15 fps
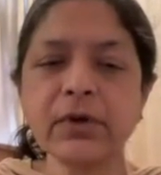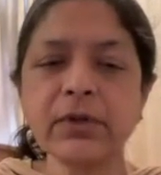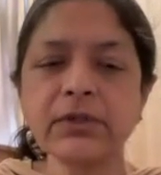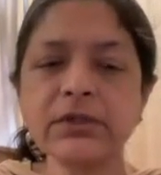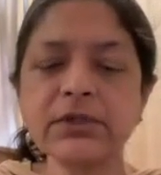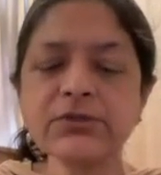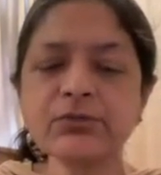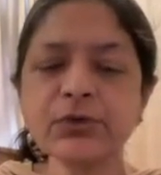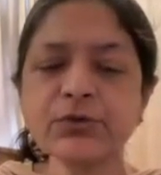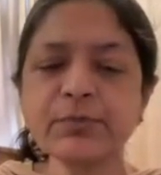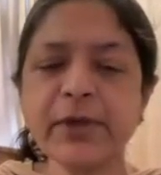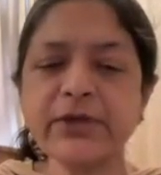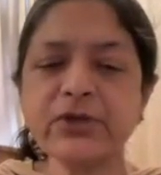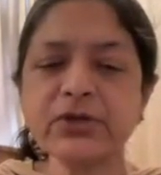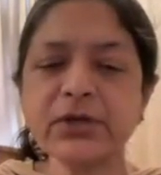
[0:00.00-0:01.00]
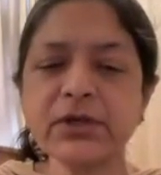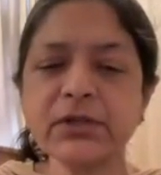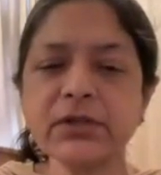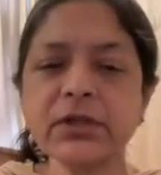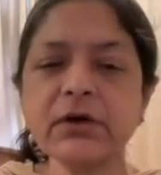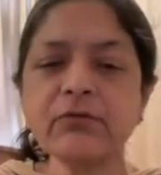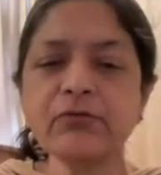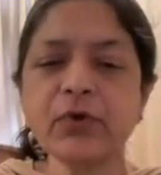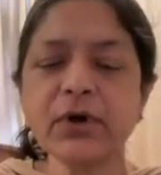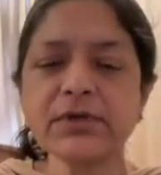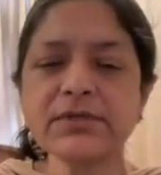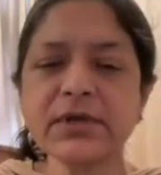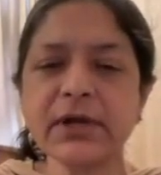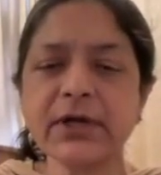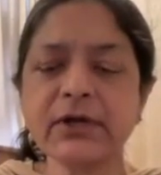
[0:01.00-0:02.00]
This was mentioned in the
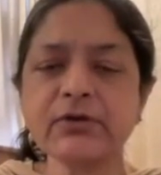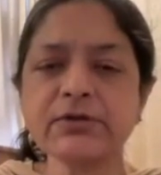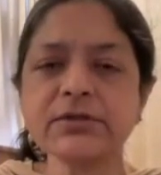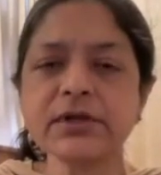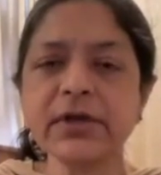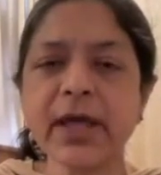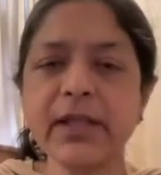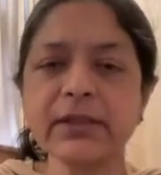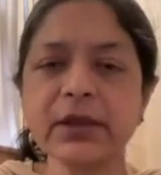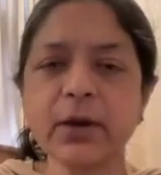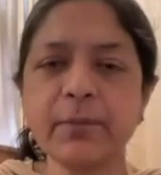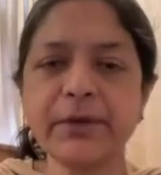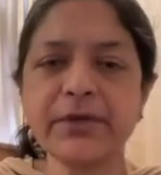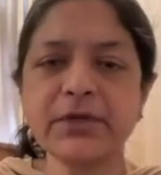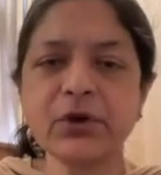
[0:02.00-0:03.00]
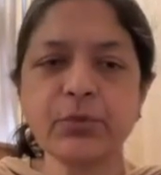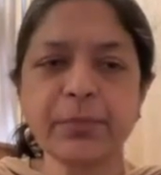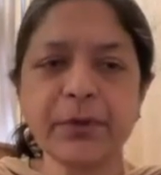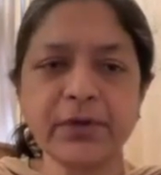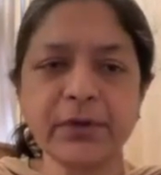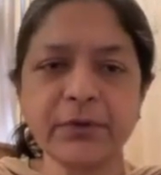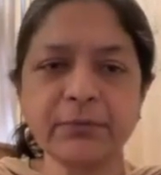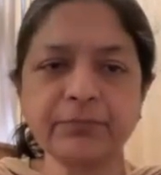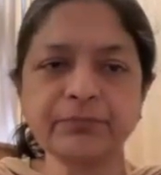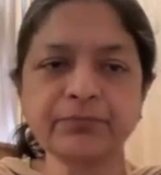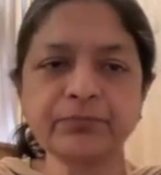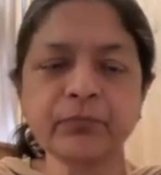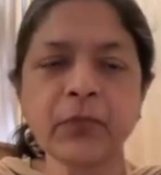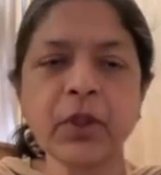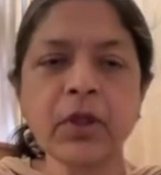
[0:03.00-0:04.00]
Foxy Adolescent Health Committee opinion.
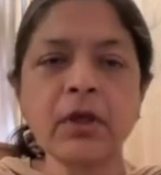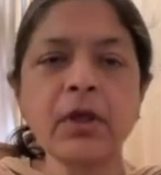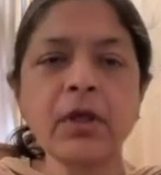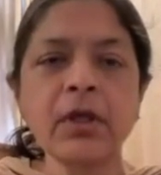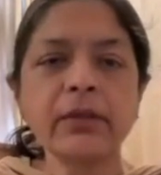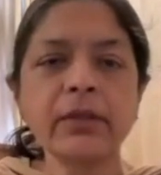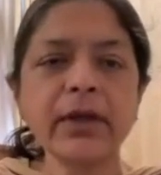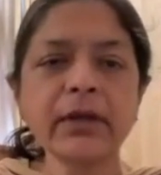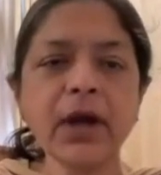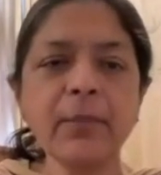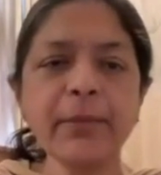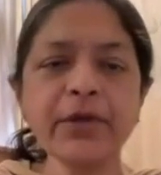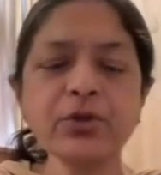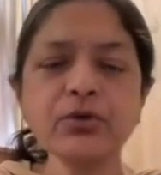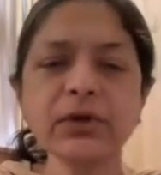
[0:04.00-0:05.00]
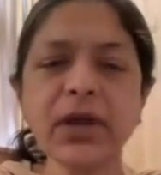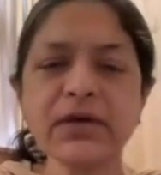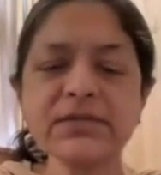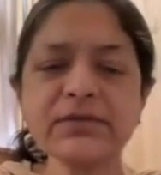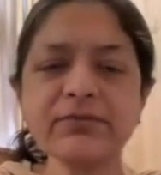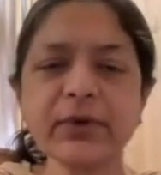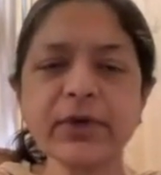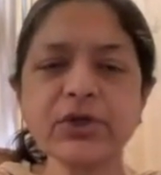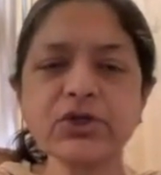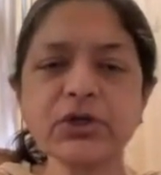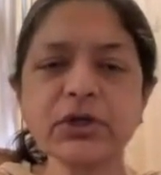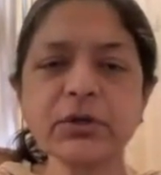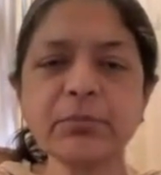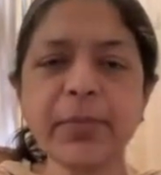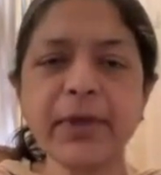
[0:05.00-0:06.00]
Then coming to
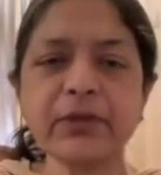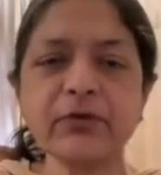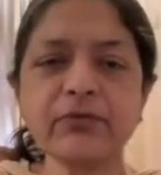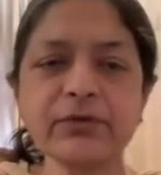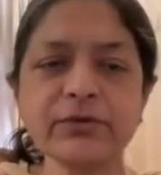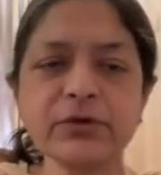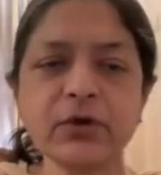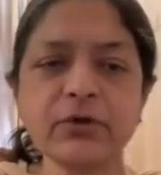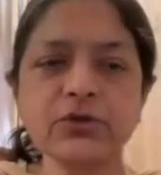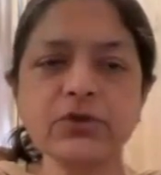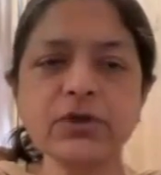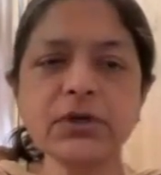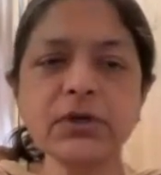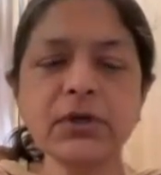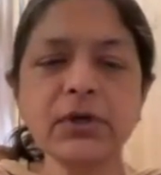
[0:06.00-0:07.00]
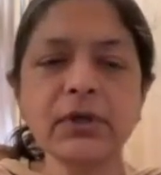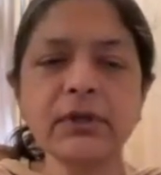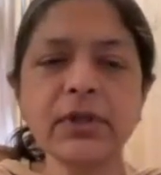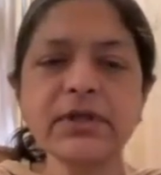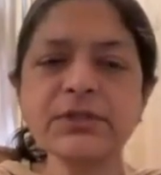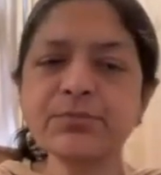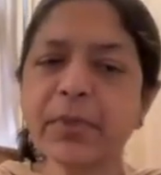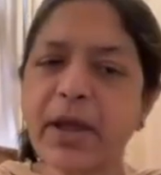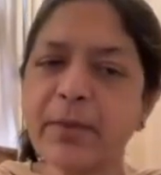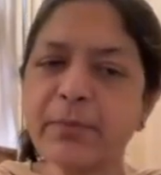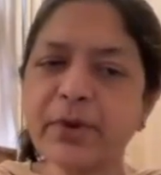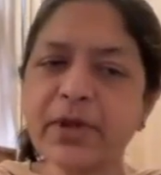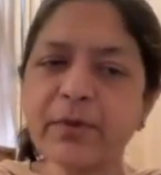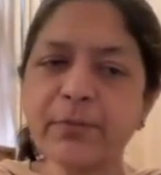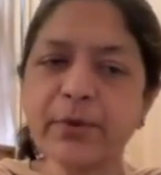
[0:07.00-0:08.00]
classification and pathophysiology, there is
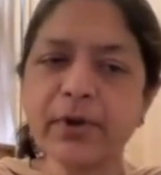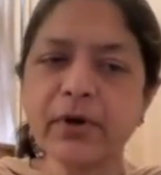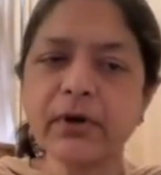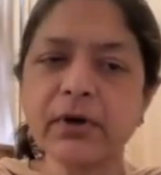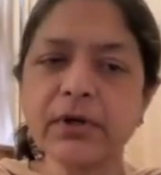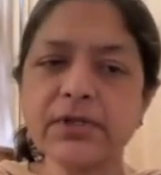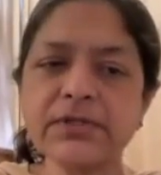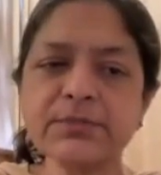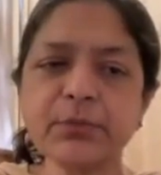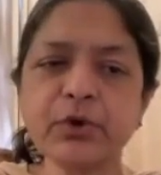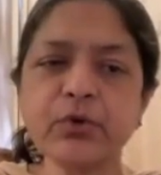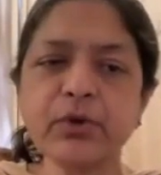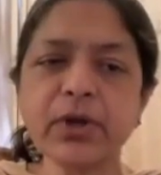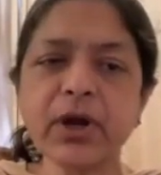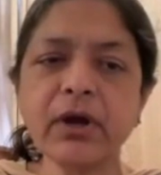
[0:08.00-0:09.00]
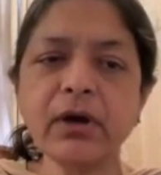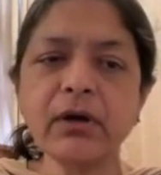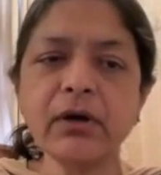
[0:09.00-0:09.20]
primary dysmenorrhea.